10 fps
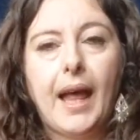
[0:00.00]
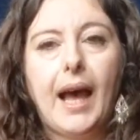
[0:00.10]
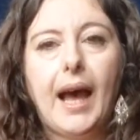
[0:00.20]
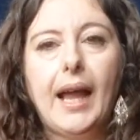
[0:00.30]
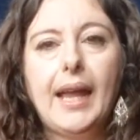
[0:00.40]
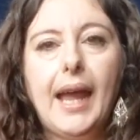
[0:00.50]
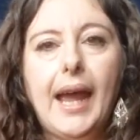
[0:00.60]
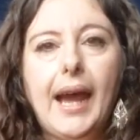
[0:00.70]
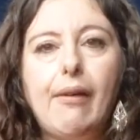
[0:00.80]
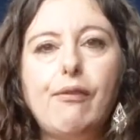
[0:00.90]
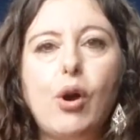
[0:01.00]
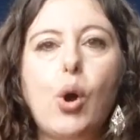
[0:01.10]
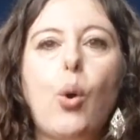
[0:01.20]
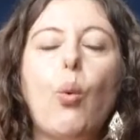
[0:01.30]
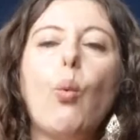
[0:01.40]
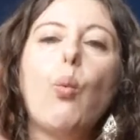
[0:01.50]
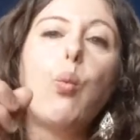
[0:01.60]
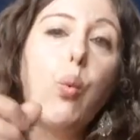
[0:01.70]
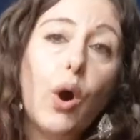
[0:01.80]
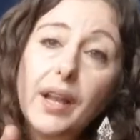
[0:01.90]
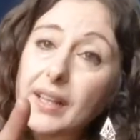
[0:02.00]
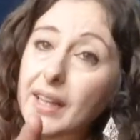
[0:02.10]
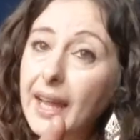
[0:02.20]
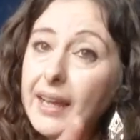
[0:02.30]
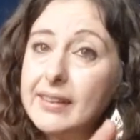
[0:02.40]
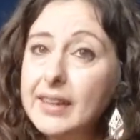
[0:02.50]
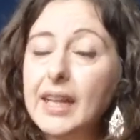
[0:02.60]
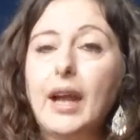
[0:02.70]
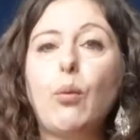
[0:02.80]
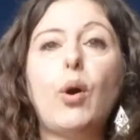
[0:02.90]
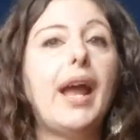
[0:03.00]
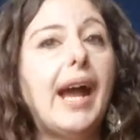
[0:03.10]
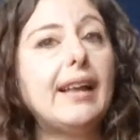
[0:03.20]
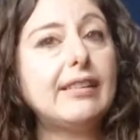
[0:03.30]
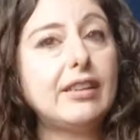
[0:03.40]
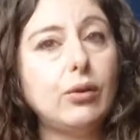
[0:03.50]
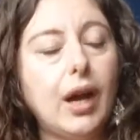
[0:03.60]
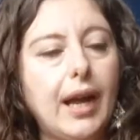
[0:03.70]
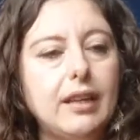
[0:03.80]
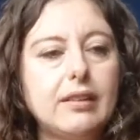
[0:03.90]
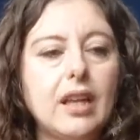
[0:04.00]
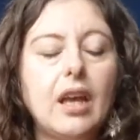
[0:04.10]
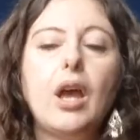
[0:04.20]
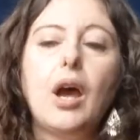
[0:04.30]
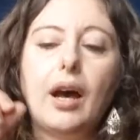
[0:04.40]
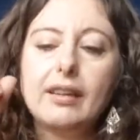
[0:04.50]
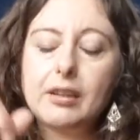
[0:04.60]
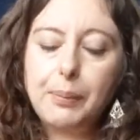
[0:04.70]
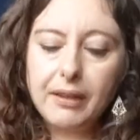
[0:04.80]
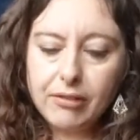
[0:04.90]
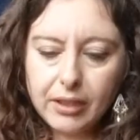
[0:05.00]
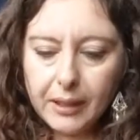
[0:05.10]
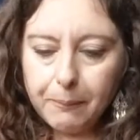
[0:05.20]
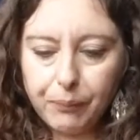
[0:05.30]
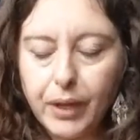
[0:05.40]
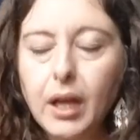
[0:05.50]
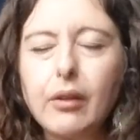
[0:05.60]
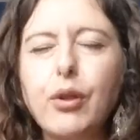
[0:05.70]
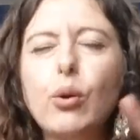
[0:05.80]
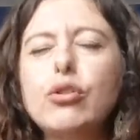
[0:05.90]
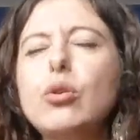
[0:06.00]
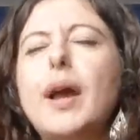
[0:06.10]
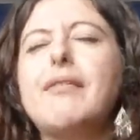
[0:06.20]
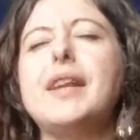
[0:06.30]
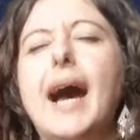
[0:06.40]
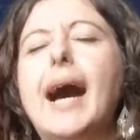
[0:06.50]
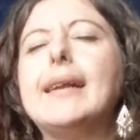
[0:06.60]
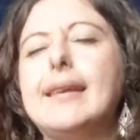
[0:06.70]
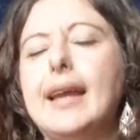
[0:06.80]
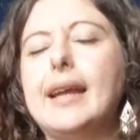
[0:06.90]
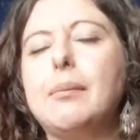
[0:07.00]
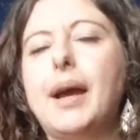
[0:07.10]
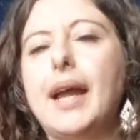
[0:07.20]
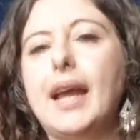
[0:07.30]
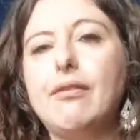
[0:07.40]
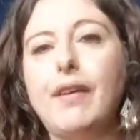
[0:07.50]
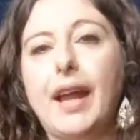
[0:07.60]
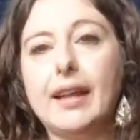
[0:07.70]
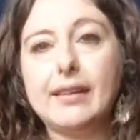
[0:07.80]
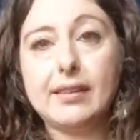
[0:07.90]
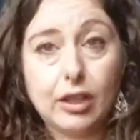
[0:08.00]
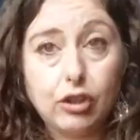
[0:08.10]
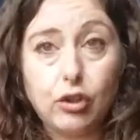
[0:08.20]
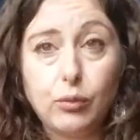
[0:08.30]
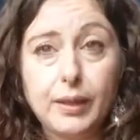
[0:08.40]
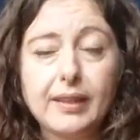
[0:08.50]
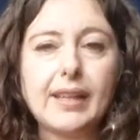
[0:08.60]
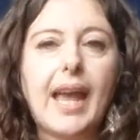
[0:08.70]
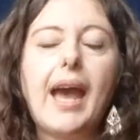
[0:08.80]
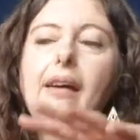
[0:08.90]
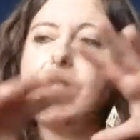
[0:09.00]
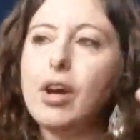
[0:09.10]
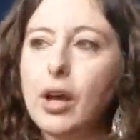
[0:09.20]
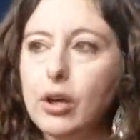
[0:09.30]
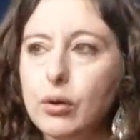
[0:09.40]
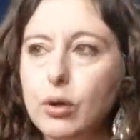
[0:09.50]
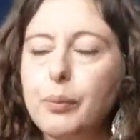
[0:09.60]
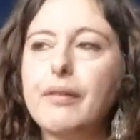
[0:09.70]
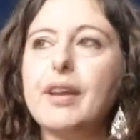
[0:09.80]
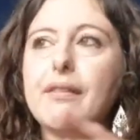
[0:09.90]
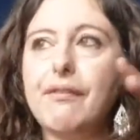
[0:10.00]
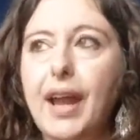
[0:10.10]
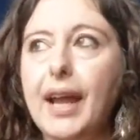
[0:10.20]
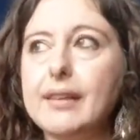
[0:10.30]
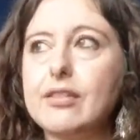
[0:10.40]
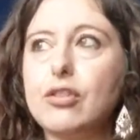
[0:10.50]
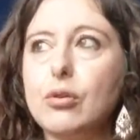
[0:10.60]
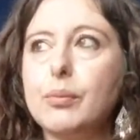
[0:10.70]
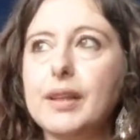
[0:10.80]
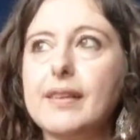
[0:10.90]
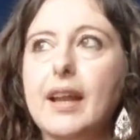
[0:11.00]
I have one last thing I want to ask you guys, especially those who have not taken my advanced attunements, because I have a group of advanced attunements that